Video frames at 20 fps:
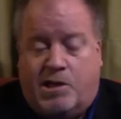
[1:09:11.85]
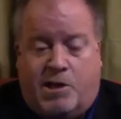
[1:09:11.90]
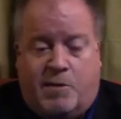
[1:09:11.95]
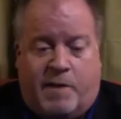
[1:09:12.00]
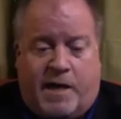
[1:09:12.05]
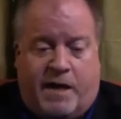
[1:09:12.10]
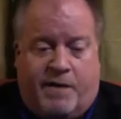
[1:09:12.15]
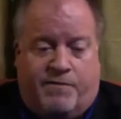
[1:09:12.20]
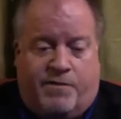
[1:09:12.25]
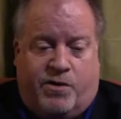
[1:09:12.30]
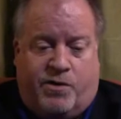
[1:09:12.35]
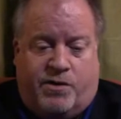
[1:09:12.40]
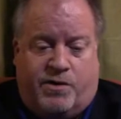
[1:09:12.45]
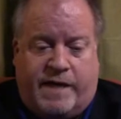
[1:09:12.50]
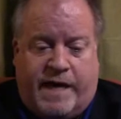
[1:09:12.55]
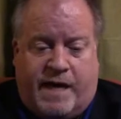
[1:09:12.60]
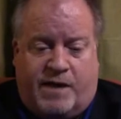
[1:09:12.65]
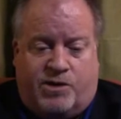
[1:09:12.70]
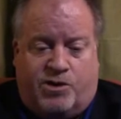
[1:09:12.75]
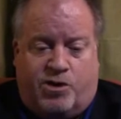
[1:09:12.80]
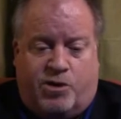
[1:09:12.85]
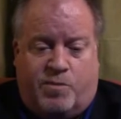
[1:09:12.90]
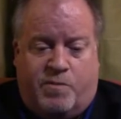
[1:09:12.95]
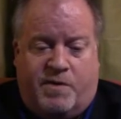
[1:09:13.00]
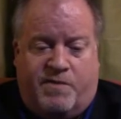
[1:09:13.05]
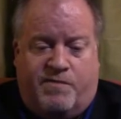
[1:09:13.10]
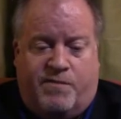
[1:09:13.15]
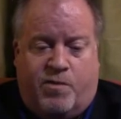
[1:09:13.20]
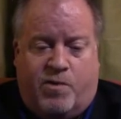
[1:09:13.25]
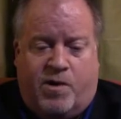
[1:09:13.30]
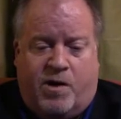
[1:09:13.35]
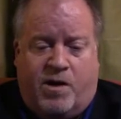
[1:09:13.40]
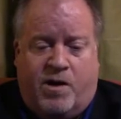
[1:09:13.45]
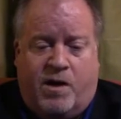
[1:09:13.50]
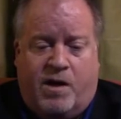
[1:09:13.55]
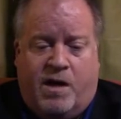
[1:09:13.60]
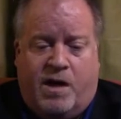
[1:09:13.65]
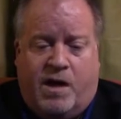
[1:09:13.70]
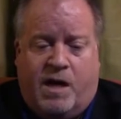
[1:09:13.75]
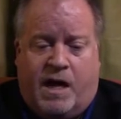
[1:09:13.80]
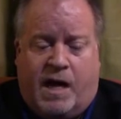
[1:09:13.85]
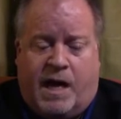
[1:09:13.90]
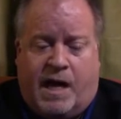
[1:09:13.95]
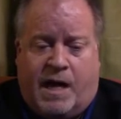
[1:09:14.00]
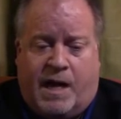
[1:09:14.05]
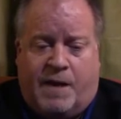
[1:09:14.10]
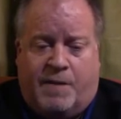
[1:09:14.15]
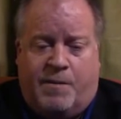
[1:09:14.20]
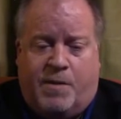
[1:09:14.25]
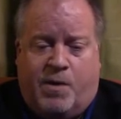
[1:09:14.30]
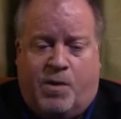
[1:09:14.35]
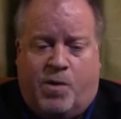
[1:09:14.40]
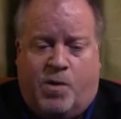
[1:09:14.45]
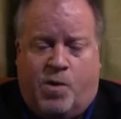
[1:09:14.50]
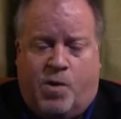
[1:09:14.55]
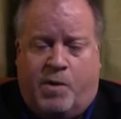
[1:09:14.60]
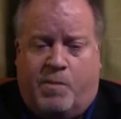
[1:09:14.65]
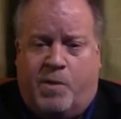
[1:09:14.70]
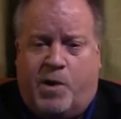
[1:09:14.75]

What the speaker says: You might have heard that term before, or